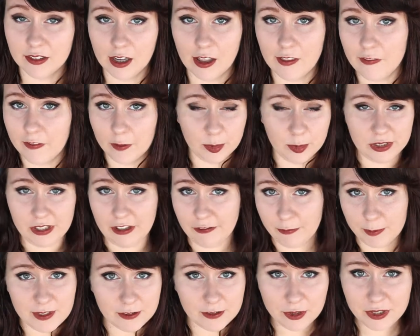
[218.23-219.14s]
And they will give
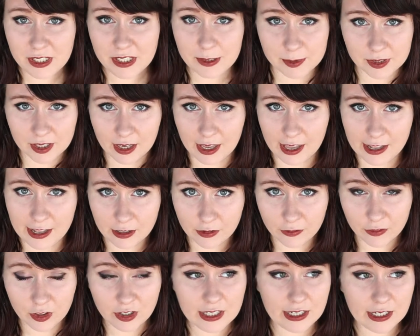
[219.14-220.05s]
me the receipt. End
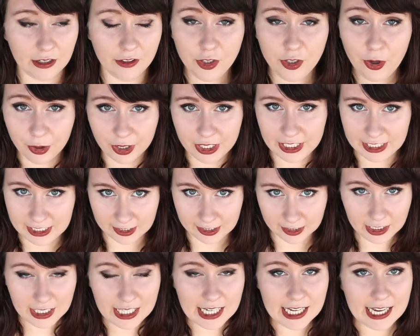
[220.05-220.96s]
of the deal. No,
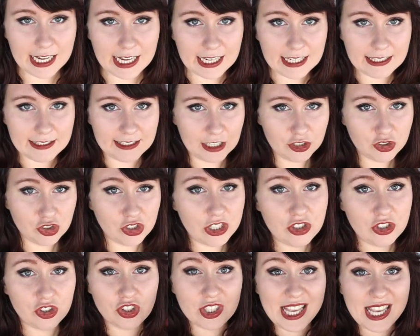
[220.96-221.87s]
here, they actually
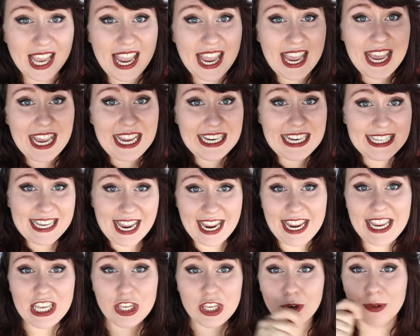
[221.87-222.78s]
just
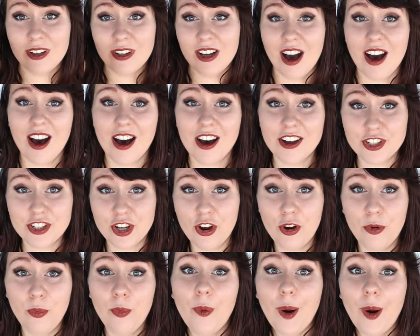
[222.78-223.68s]
take your card
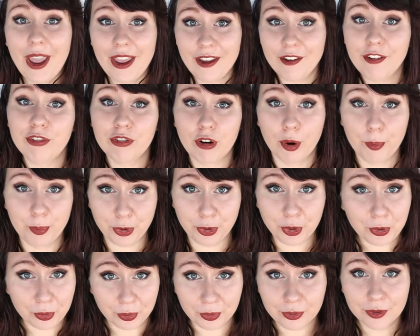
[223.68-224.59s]
away from
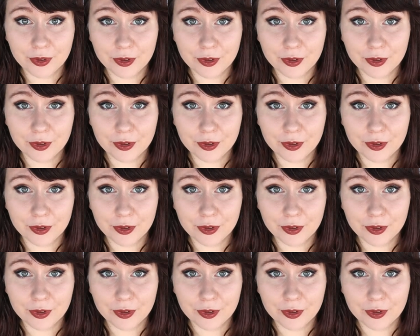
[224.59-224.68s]
you.